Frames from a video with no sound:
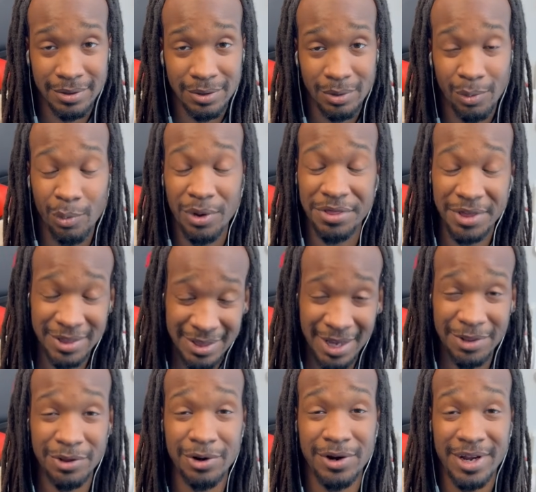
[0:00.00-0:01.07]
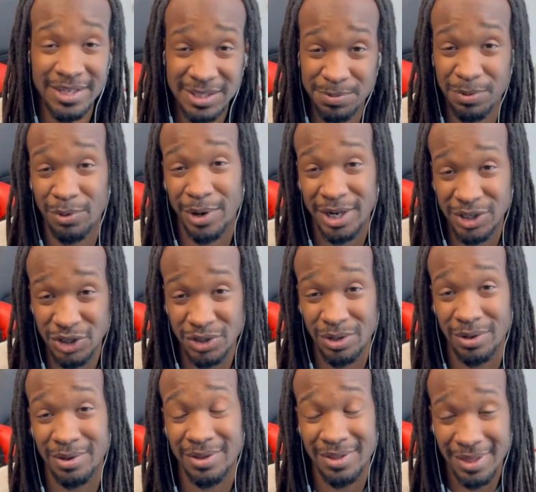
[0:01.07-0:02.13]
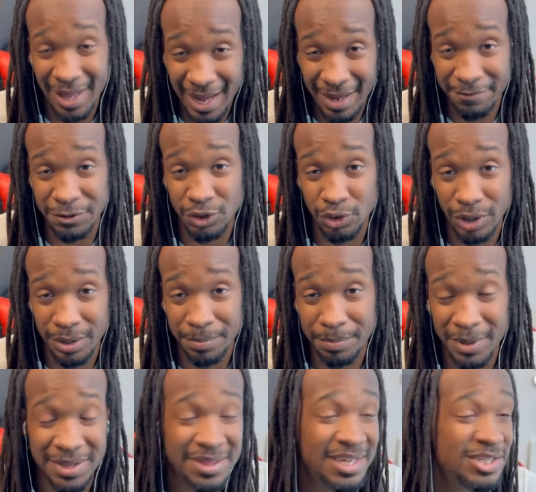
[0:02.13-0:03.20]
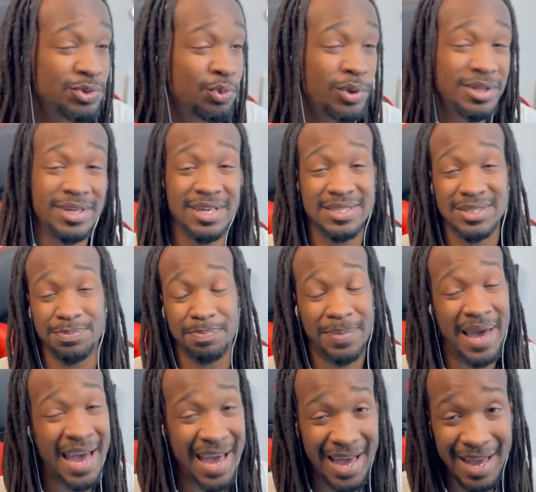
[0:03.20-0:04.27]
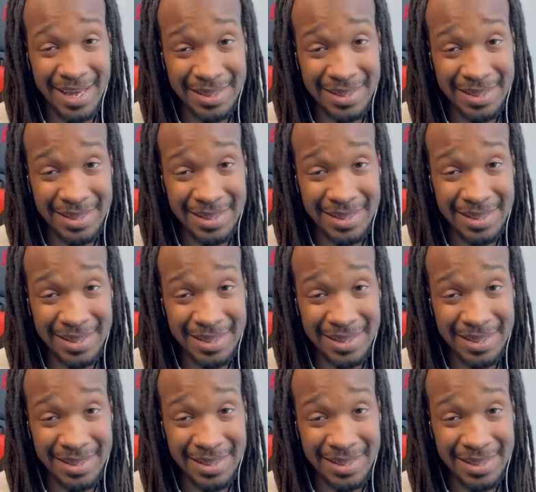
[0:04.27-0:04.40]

with another inspirational live stream. But this one gets bad.